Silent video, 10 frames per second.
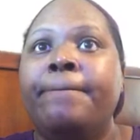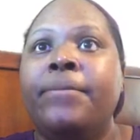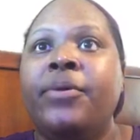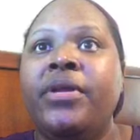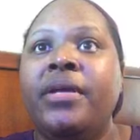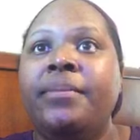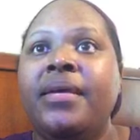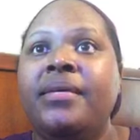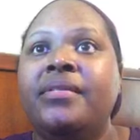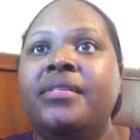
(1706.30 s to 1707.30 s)
pudding
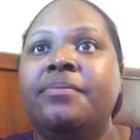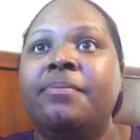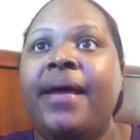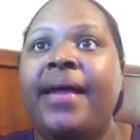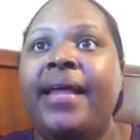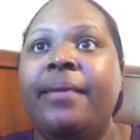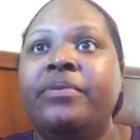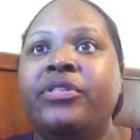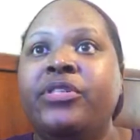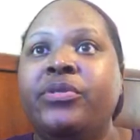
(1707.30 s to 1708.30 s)
mix, pineapple
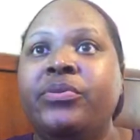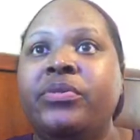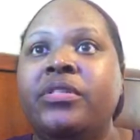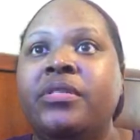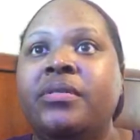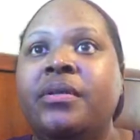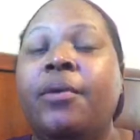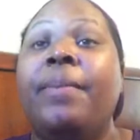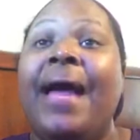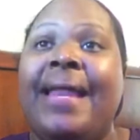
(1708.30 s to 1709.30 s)
juice, or
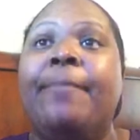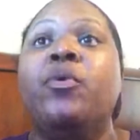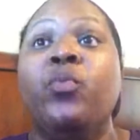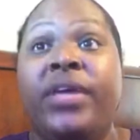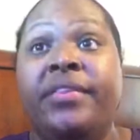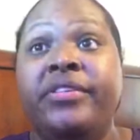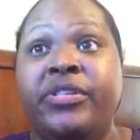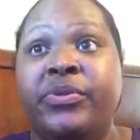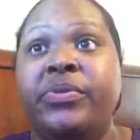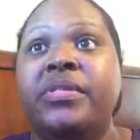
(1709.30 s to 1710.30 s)
pineapple with
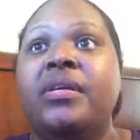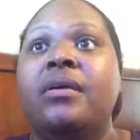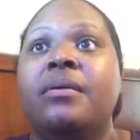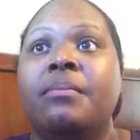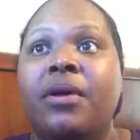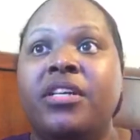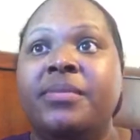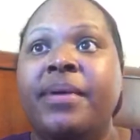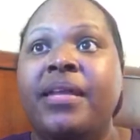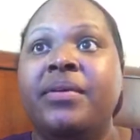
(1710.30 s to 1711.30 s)
juice,
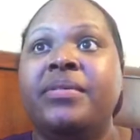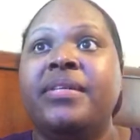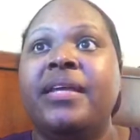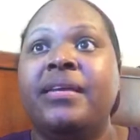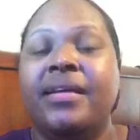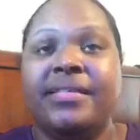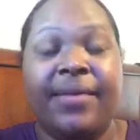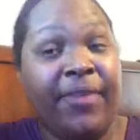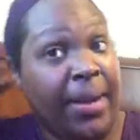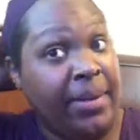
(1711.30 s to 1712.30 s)
marshmallows, and nuts. I
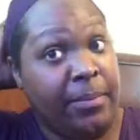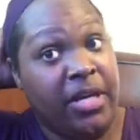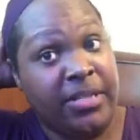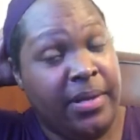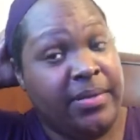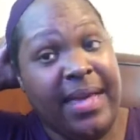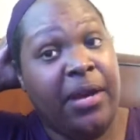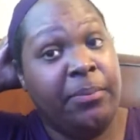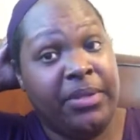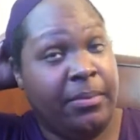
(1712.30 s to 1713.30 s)
forgot about the marshmallows. I
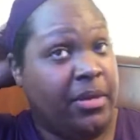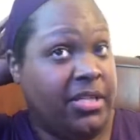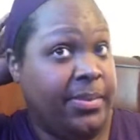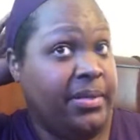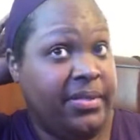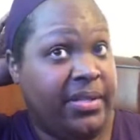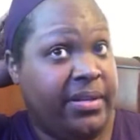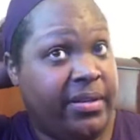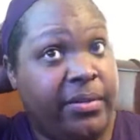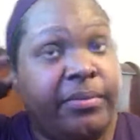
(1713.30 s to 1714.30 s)
don't put the marshmallows in there,
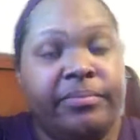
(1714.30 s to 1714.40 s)
though.